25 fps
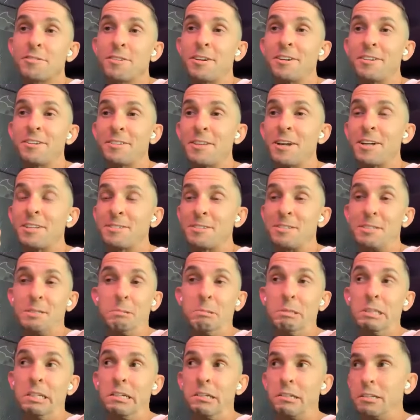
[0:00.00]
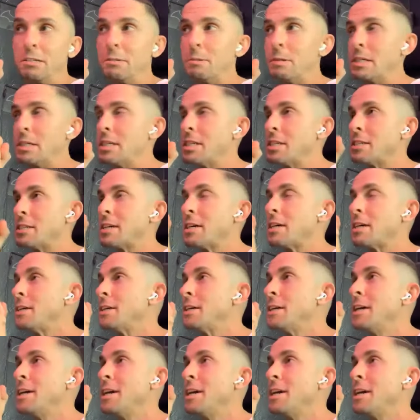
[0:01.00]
Like, that's literally what she said.